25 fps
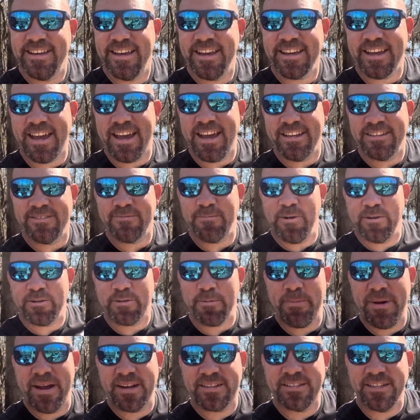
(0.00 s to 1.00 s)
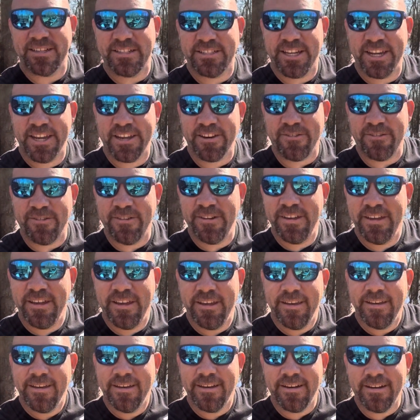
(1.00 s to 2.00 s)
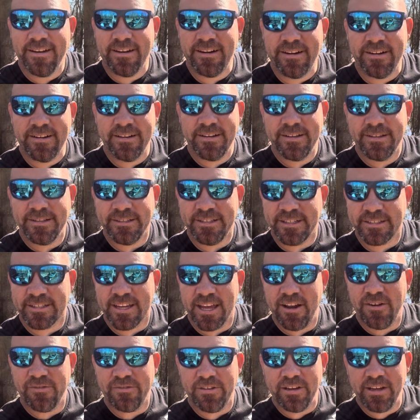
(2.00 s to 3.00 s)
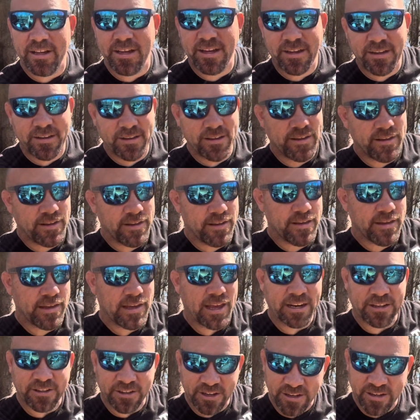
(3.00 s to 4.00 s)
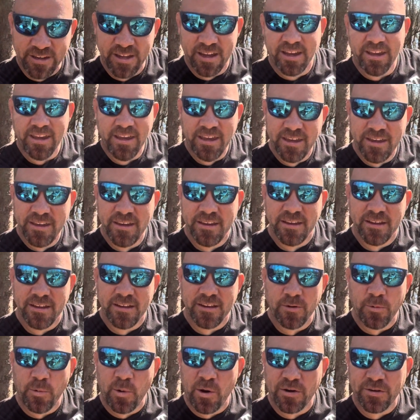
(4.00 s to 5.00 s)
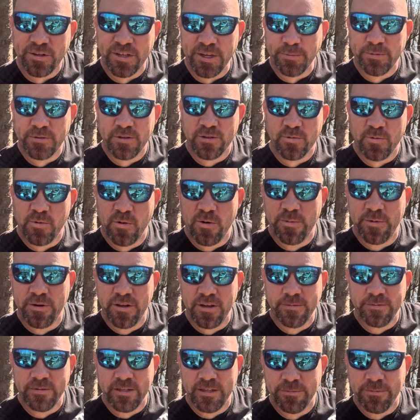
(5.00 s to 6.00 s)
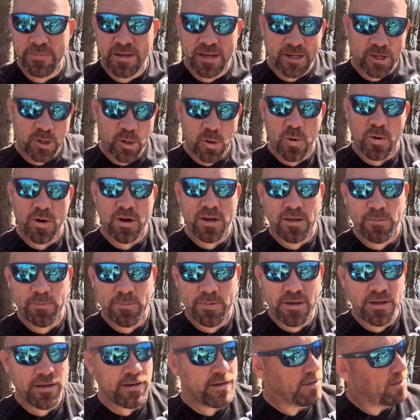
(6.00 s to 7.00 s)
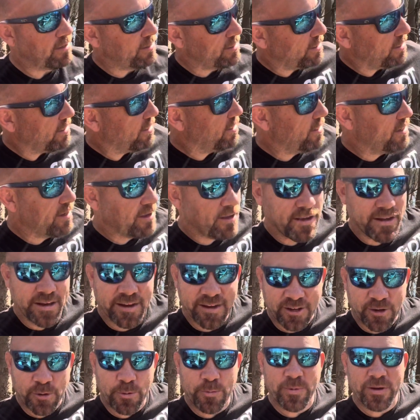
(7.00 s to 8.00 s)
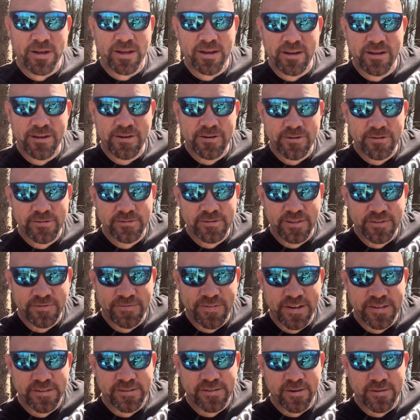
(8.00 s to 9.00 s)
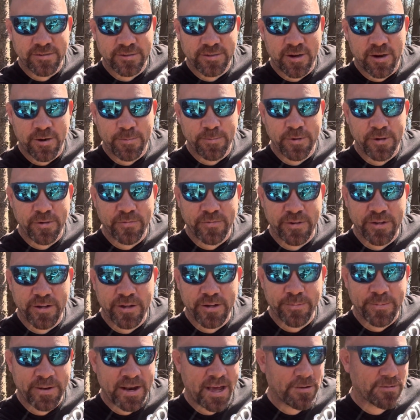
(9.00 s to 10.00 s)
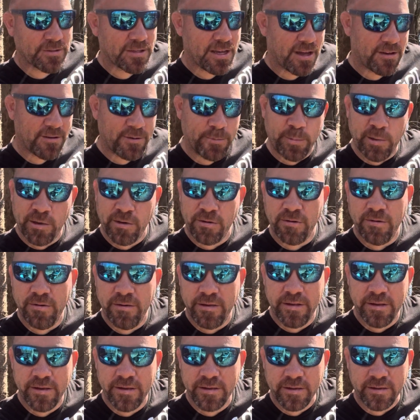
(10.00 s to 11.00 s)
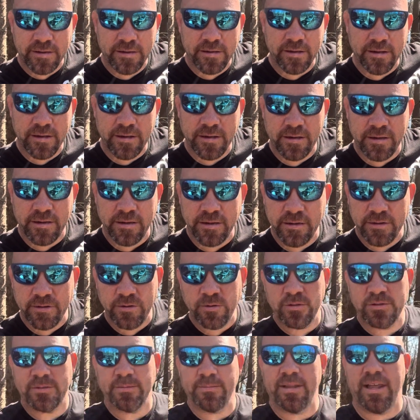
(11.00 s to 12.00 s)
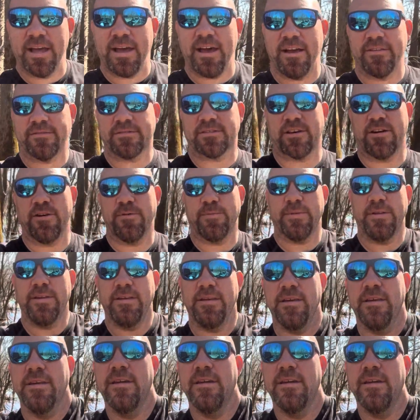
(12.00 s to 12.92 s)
Hey guys, welcome back to the channel. Uh, just got off the lake, had a good day. Water temperature's warming up a little bit, creeping. Ain't gonna be long, these fish don't start moving up, but I was out in the middle uh, doing some live scoping.